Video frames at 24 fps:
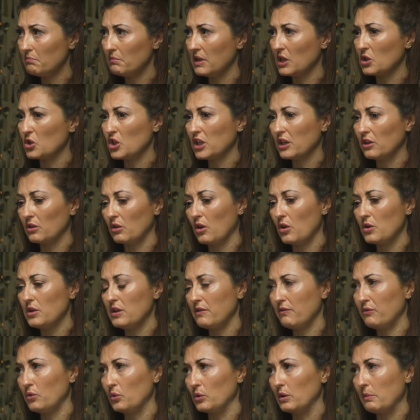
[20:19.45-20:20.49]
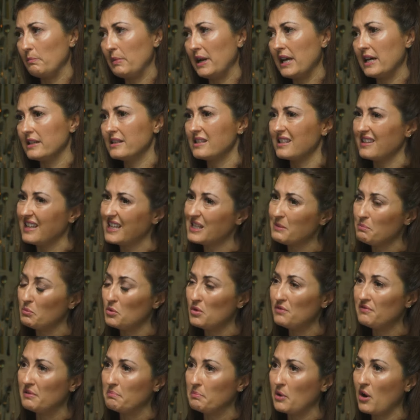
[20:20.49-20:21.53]
because you can only afford the bloods, and that's more
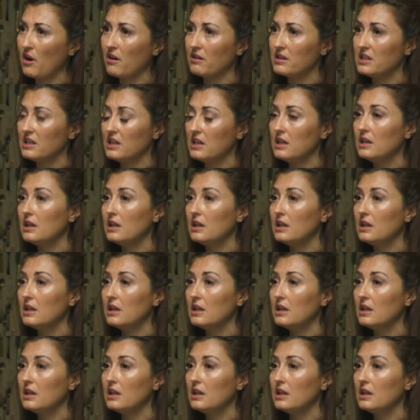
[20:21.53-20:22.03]
of a priority,